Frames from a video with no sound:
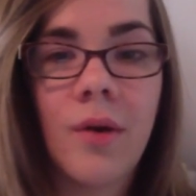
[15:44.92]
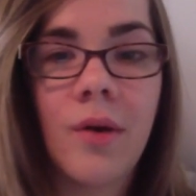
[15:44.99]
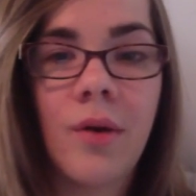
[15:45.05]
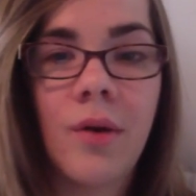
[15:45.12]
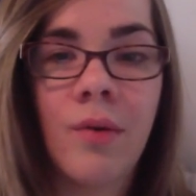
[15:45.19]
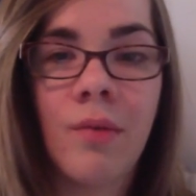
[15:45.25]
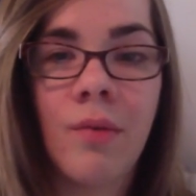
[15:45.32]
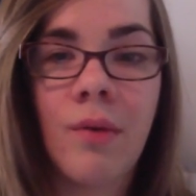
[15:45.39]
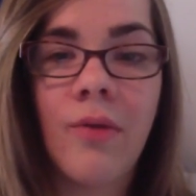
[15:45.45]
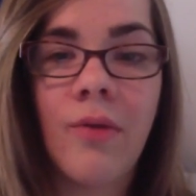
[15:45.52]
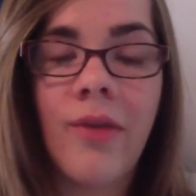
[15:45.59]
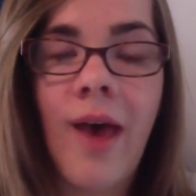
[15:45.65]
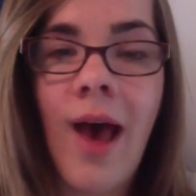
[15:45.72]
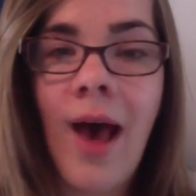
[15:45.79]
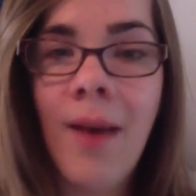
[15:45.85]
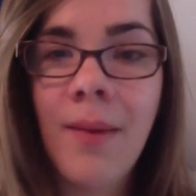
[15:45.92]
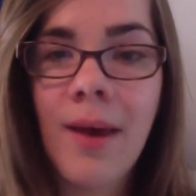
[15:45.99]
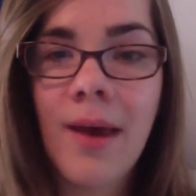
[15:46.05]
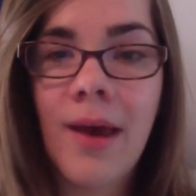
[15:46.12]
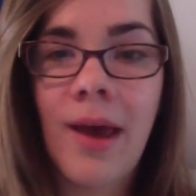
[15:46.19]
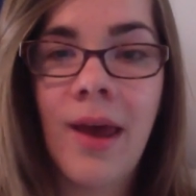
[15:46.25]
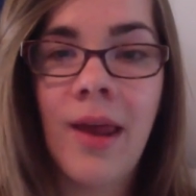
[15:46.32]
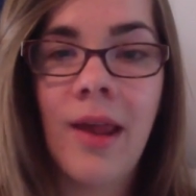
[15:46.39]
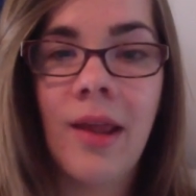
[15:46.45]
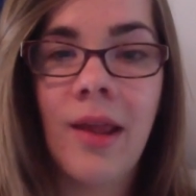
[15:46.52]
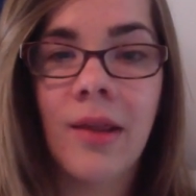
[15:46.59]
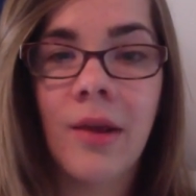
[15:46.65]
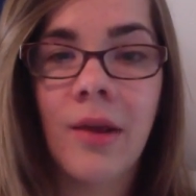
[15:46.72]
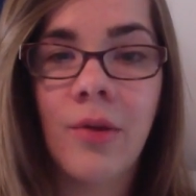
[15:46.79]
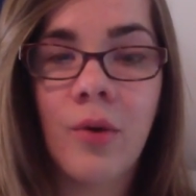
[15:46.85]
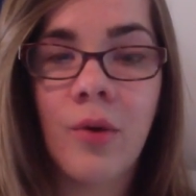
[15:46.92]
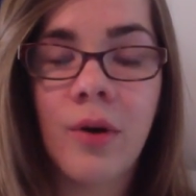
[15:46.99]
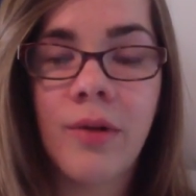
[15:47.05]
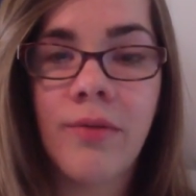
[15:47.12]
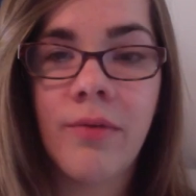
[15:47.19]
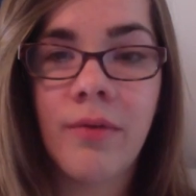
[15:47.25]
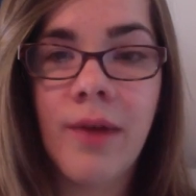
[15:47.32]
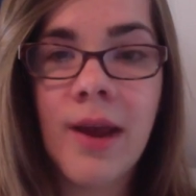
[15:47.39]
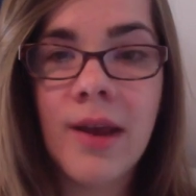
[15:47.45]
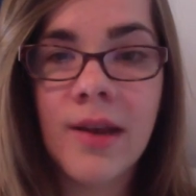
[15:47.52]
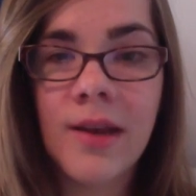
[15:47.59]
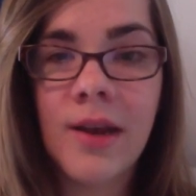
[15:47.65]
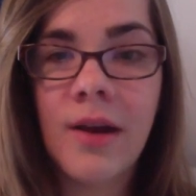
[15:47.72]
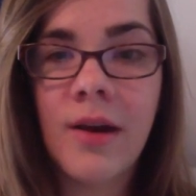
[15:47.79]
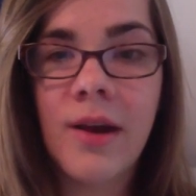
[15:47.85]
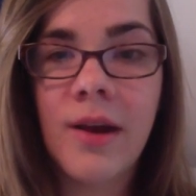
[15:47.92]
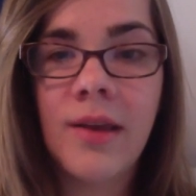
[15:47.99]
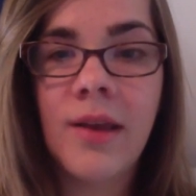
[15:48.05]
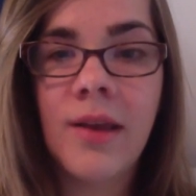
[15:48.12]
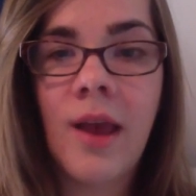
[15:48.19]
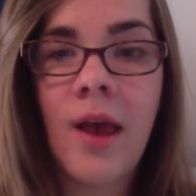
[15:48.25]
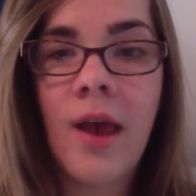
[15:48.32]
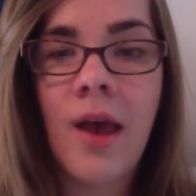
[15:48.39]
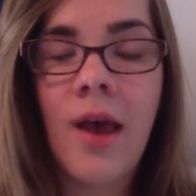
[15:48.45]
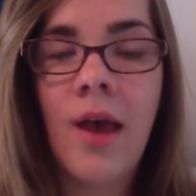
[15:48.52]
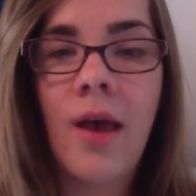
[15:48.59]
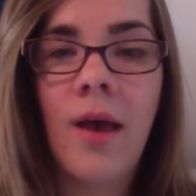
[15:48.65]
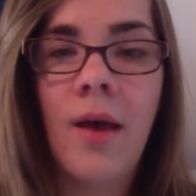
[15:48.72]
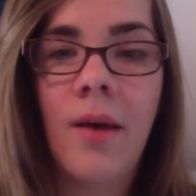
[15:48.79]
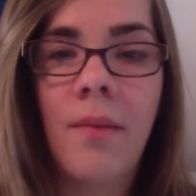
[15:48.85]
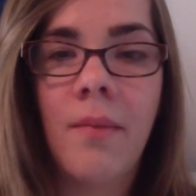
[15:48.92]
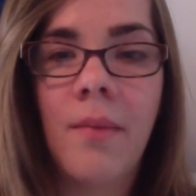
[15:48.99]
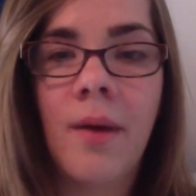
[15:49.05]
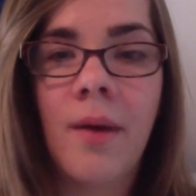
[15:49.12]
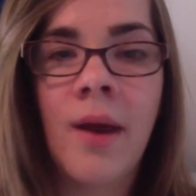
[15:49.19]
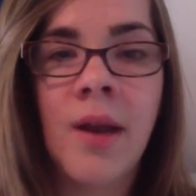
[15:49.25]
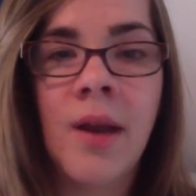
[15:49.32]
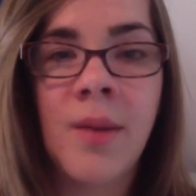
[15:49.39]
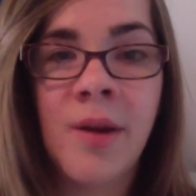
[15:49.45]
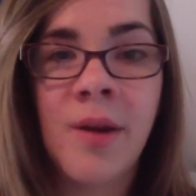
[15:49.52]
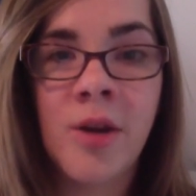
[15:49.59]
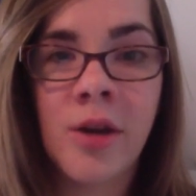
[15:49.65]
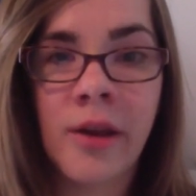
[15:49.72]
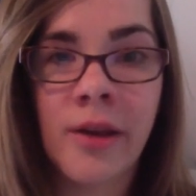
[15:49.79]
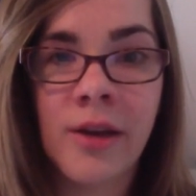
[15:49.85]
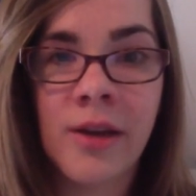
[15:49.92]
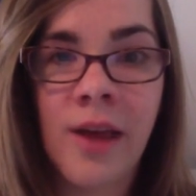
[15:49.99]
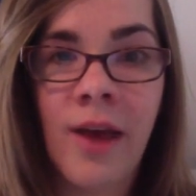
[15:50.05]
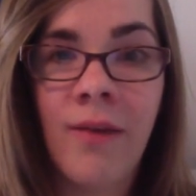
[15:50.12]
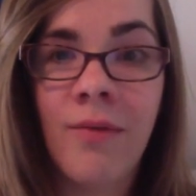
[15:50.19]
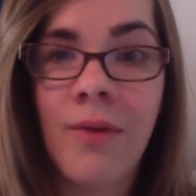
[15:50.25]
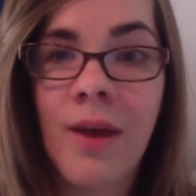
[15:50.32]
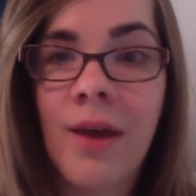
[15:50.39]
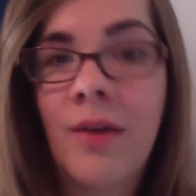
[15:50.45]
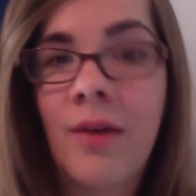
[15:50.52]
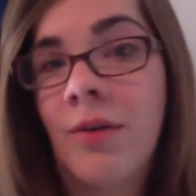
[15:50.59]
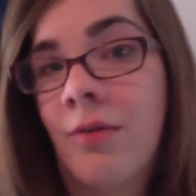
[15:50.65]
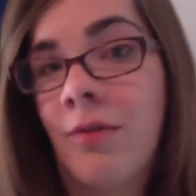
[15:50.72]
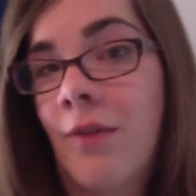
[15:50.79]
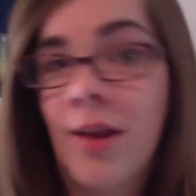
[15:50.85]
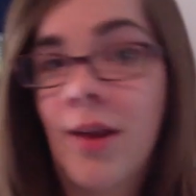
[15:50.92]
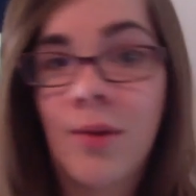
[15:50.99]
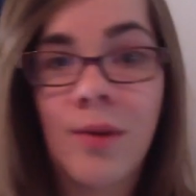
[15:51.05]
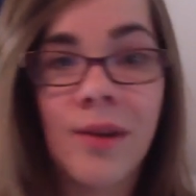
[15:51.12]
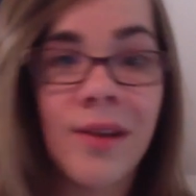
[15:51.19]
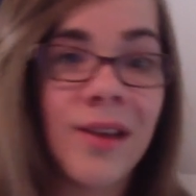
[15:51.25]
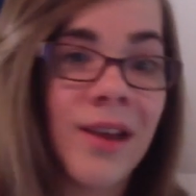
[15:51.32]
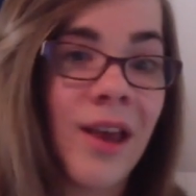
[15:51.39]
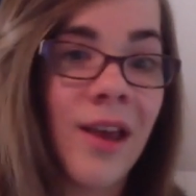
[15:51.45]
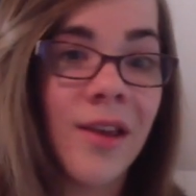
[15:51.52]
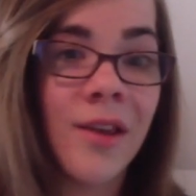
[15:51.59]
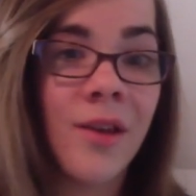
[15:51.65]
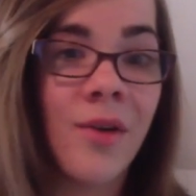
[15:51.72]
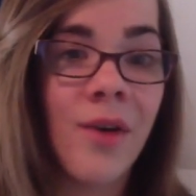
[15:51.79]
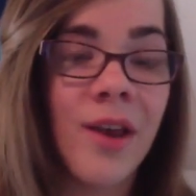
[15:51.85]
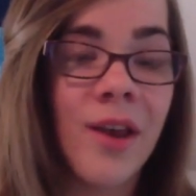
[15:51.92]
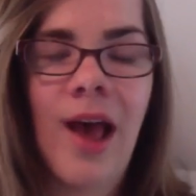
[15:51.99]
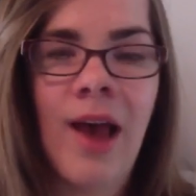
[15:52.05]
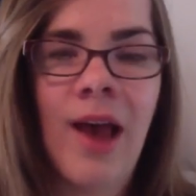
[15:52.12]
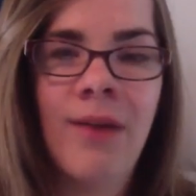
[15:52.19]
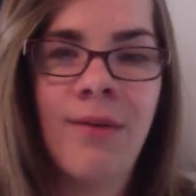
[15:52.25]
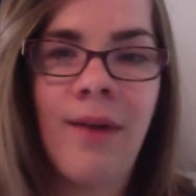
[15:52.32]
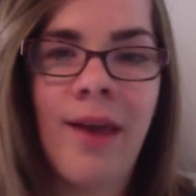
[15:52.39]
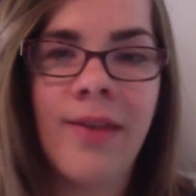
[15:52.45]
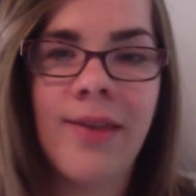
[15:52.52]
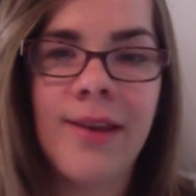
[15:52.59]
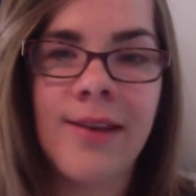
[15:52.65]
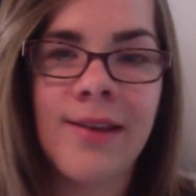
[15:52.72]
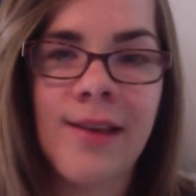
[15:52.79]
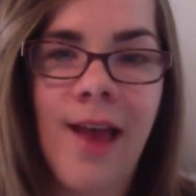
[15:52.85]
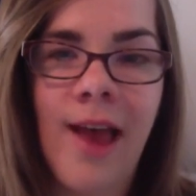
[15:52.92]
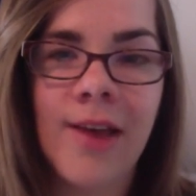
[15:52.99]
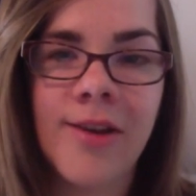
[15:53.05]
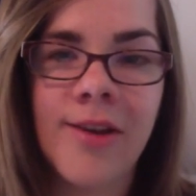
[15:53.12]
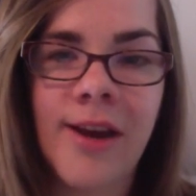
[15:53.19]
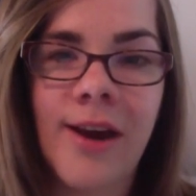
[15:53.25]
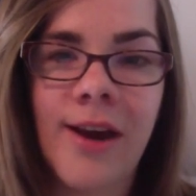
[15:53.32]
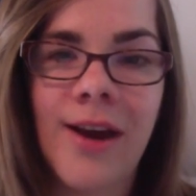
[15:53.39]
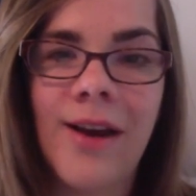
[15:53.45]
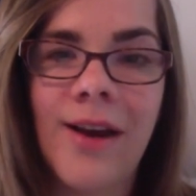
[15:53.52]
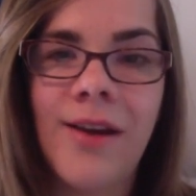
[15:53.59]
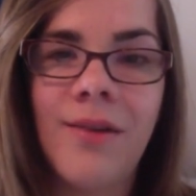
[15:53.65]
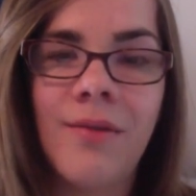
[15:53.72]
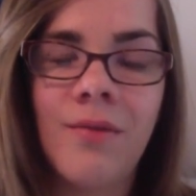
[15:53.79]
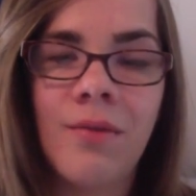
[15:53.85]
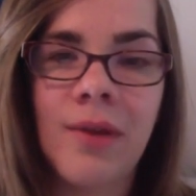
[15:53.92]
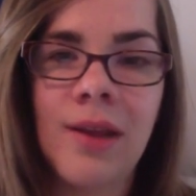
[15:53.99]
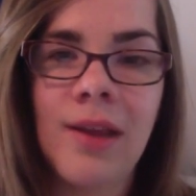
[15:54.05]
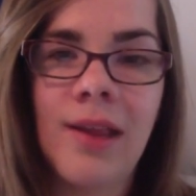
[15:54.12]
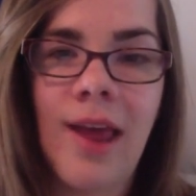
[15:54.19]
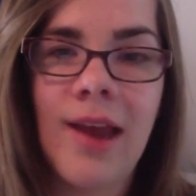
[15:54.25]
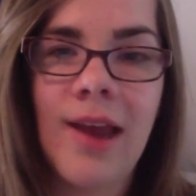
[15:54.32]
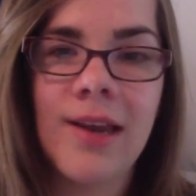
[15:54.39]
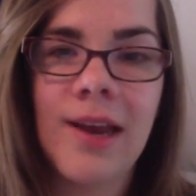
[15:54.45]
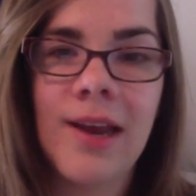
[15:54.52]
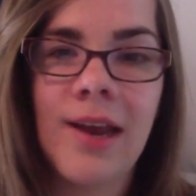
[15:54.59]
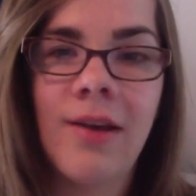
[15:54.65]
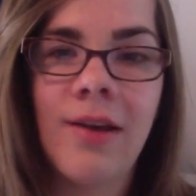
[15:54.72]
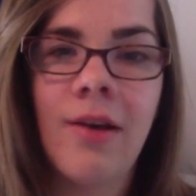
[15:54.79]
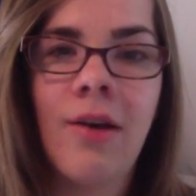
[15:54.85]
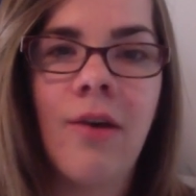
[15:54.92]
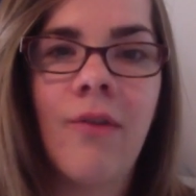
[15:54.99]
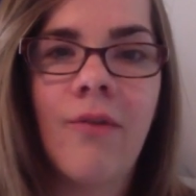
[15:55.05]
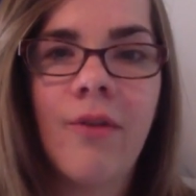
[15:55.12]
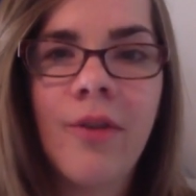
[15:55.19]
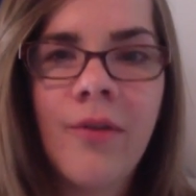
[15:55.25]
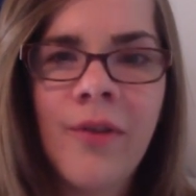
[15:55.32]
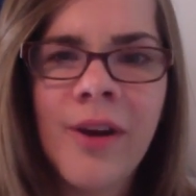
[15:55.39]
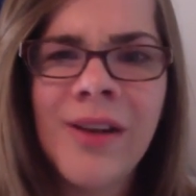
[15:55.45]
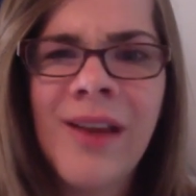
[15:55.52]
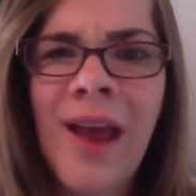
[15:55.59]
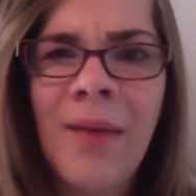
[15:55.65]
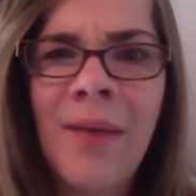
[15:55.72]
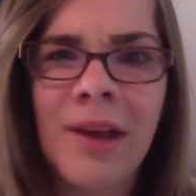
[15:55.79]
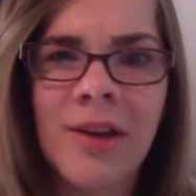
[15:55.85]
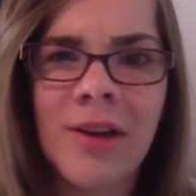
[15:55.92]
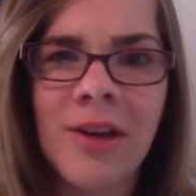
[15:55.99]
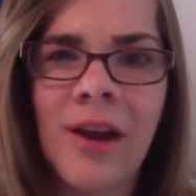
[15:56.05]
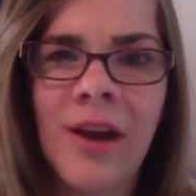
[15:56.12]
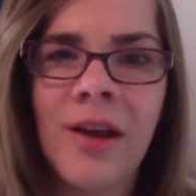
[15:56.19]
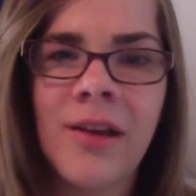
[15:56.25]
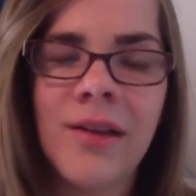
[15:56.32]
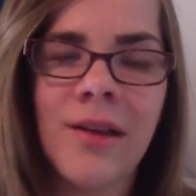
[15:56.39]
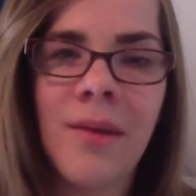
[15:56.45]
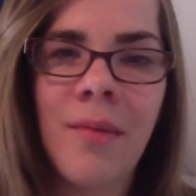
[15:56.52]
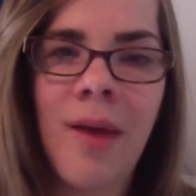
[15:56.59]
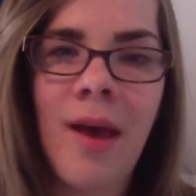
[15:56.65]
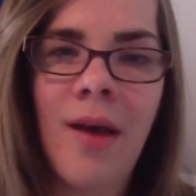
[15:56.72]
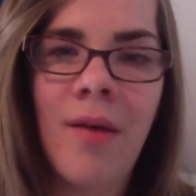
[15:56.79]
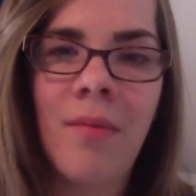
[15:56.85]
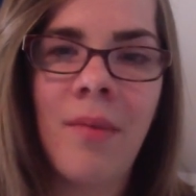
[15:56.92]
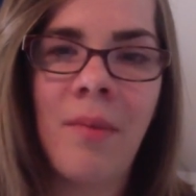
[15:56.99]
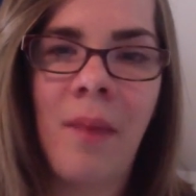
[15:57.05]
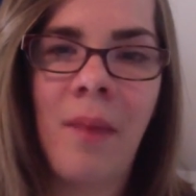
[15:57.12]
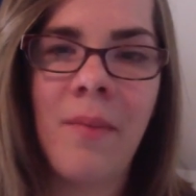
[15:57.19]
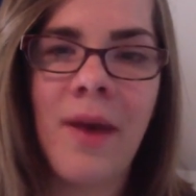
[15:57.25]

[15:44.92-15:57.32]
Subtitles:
who wrote The Hobbit and the Lord of the Rings series, a bunch of other stuff. He was friends with C.S. Lewis. I read this last year, really liked it, for the first time last year. Somehow my mom